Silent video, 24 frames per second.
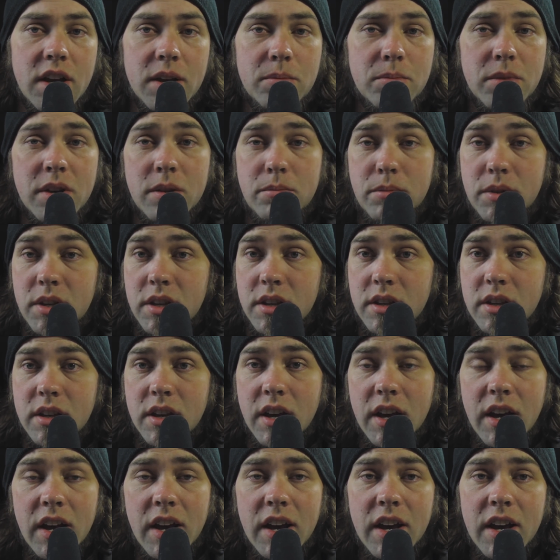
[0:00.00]
I may be
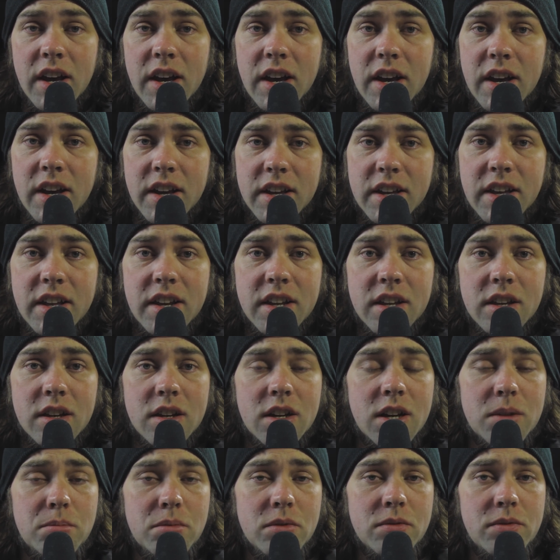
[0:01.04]
getting a
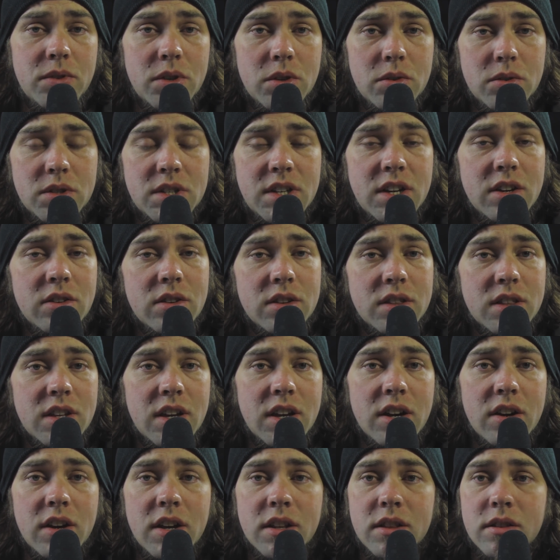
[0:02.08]
couple views here and
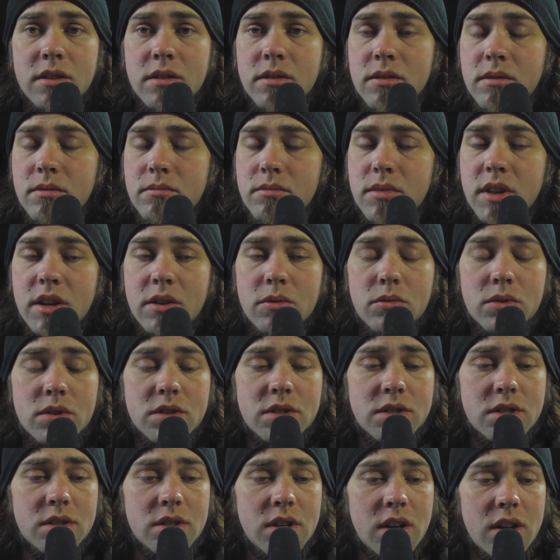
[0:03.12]
there, and there
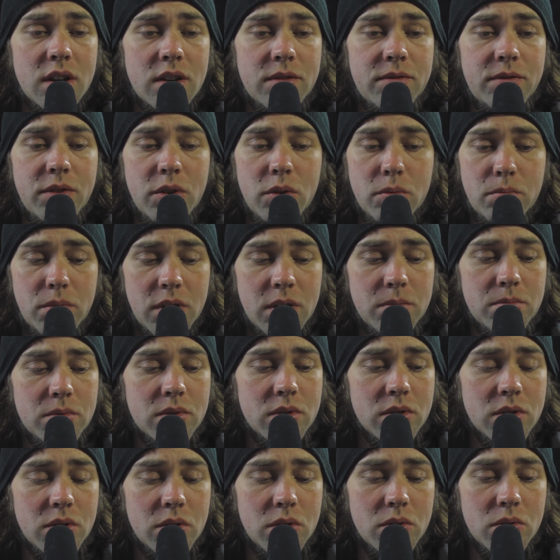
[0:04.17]
was a few
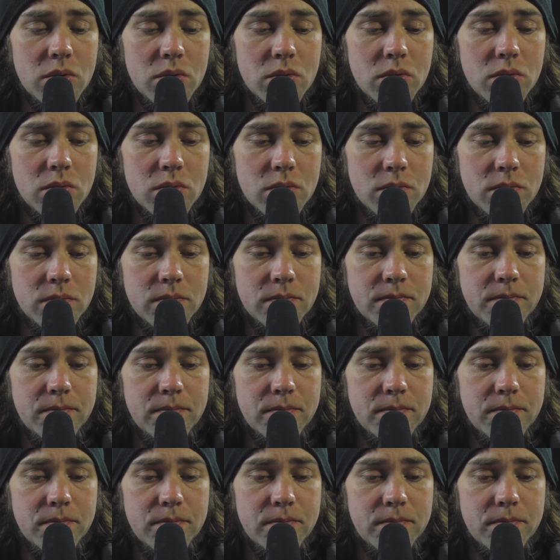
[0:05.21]
people who